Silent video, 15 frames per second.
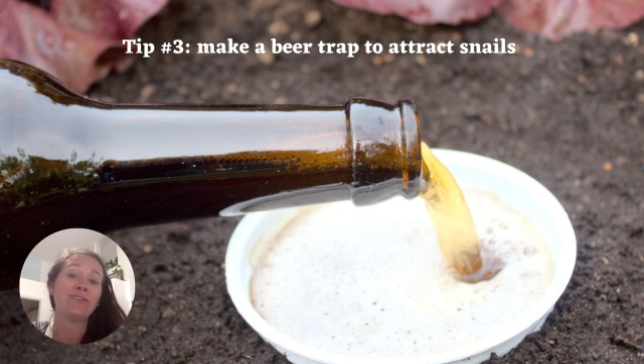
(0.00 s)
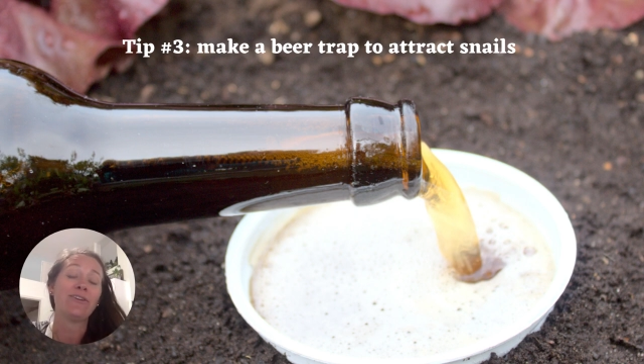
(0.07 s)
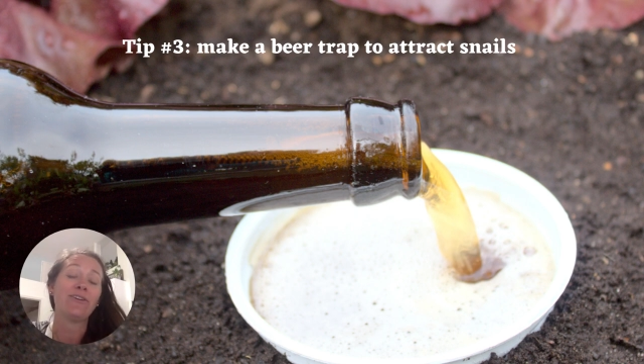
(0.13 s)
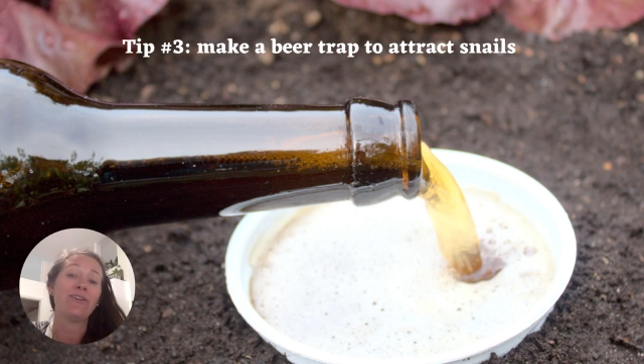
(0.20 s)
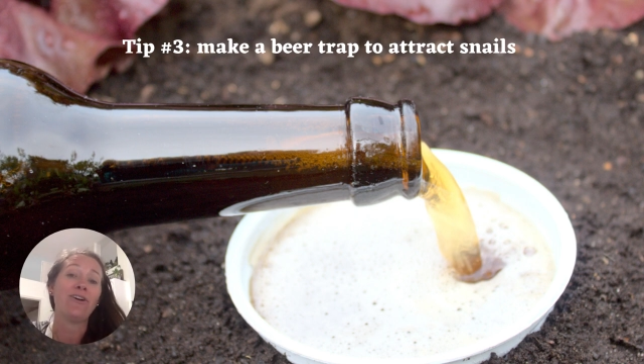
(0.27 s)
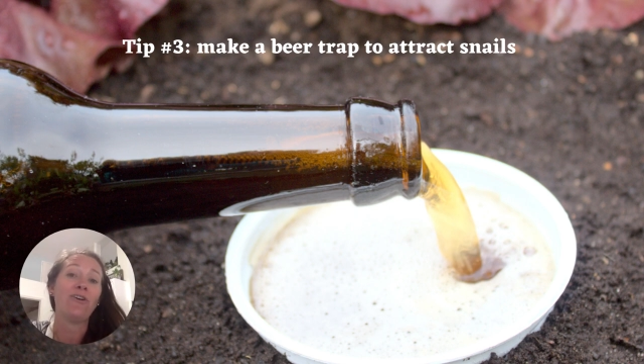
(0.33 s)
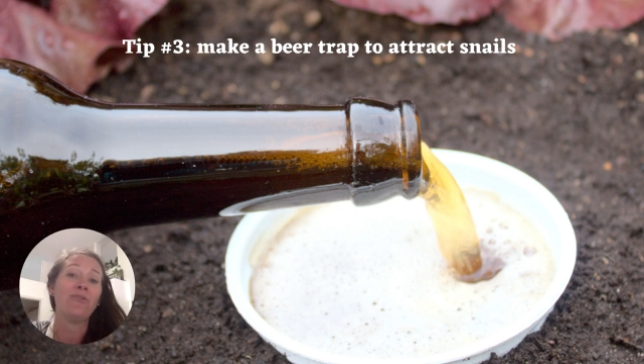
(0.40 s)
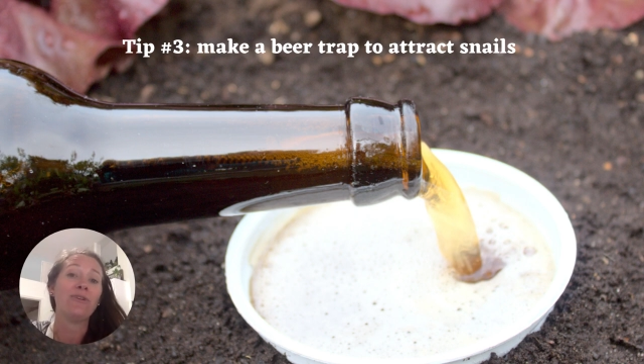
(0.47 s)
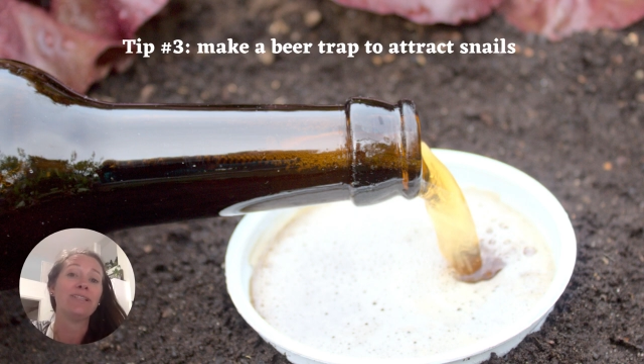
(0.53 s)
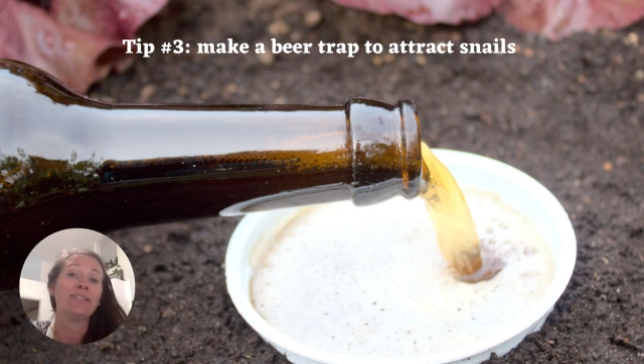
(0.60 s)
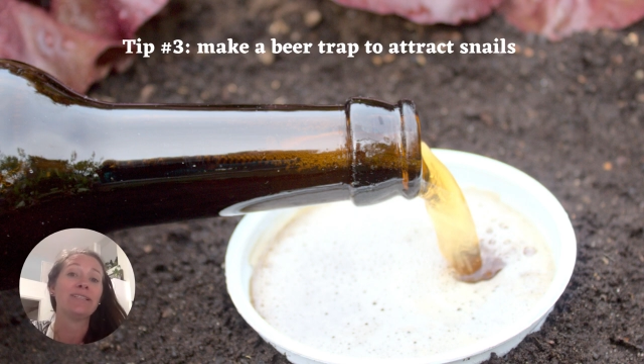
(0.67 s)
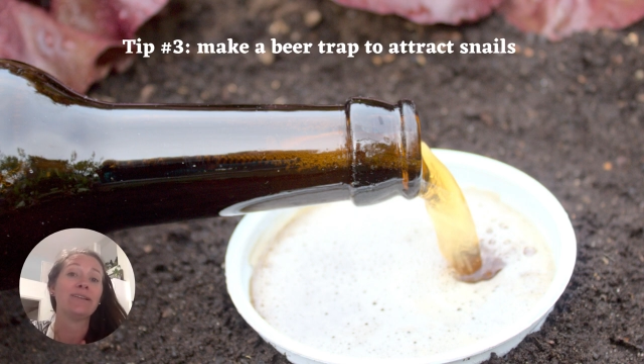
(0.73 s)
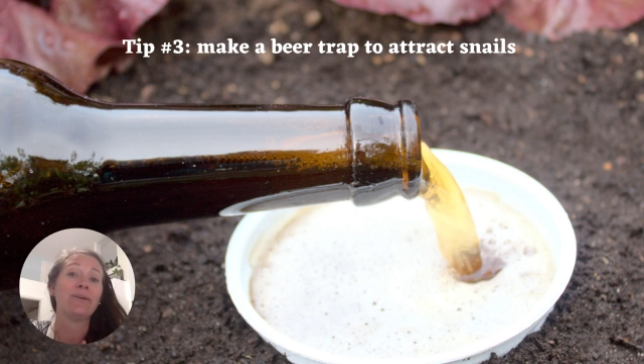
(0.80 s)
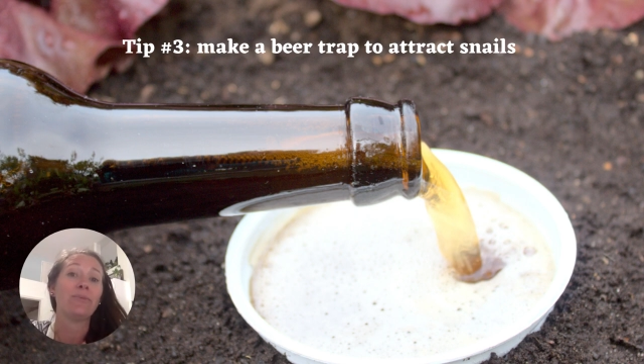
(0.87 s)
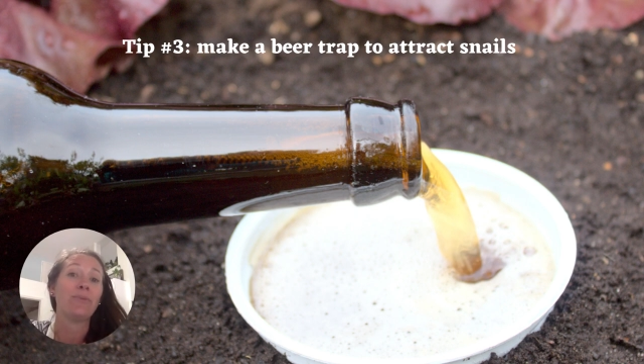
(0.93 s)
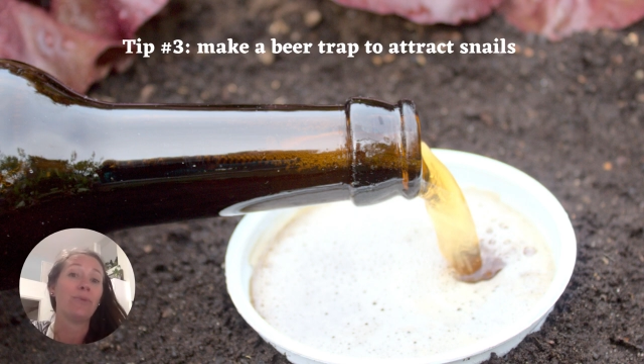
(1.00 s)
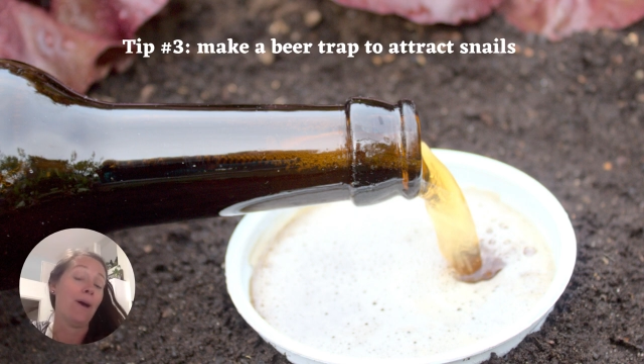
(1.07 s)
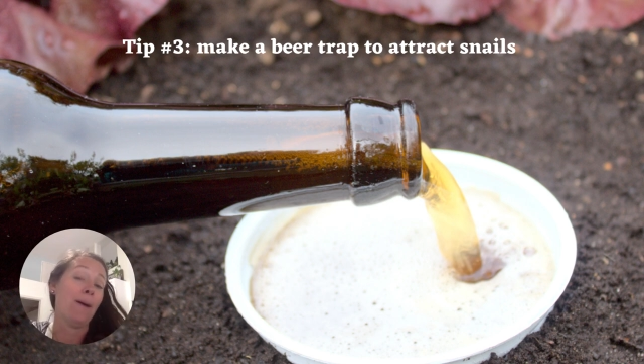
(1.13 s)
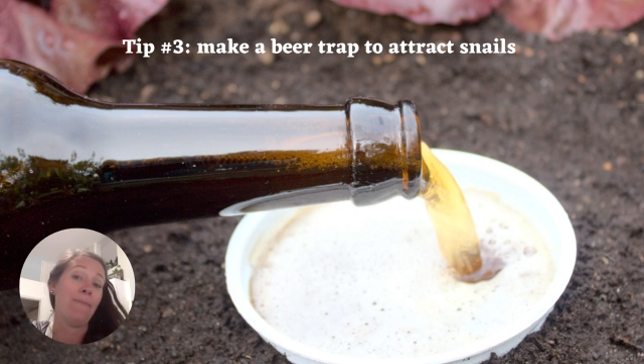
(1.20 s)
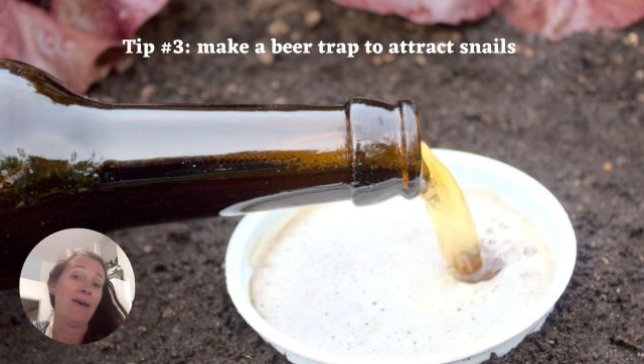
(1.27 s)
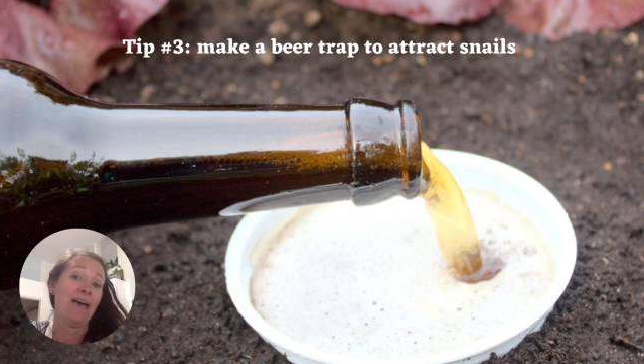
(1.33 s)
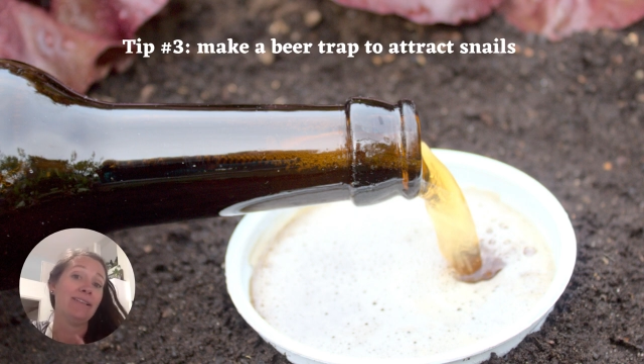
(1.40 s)
aren't always a, a
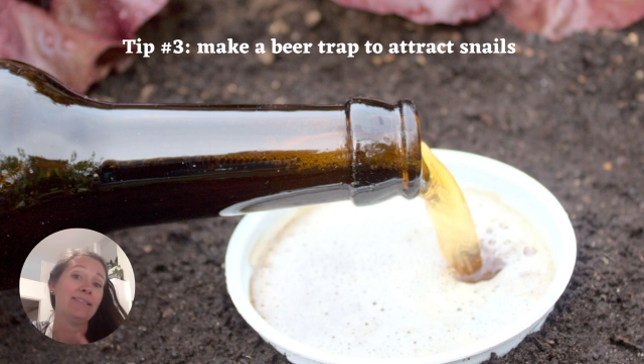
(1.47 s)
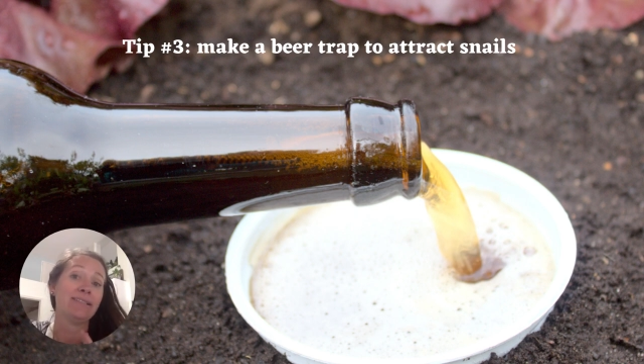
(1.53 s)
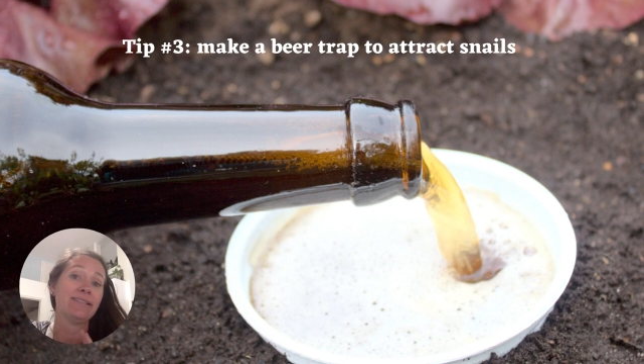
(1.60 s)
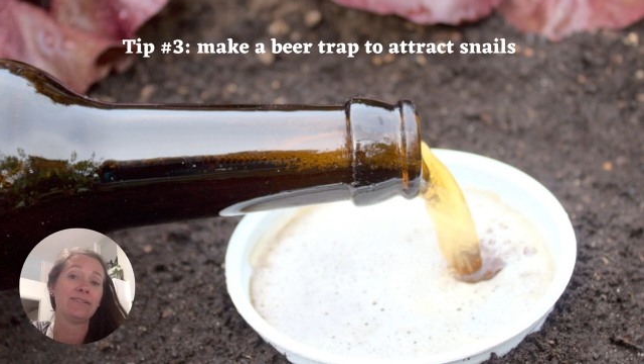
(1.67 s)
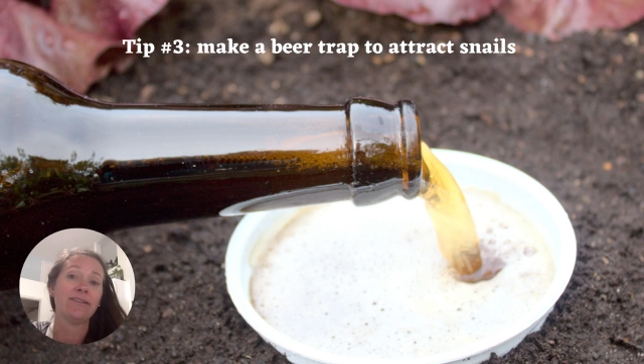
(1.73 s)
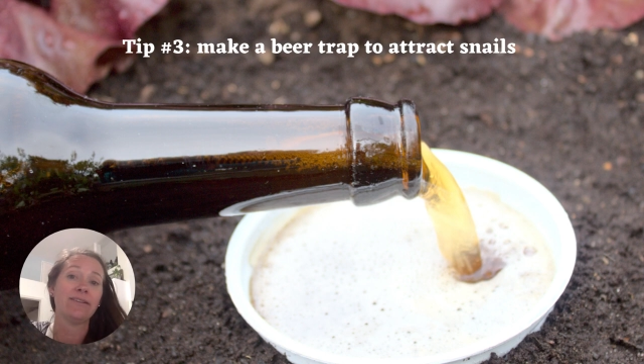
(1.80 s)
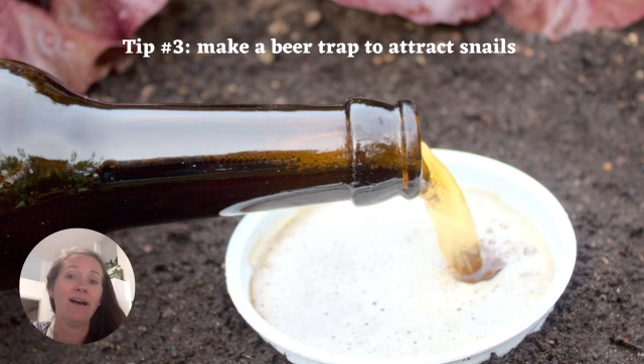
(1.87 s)
pest.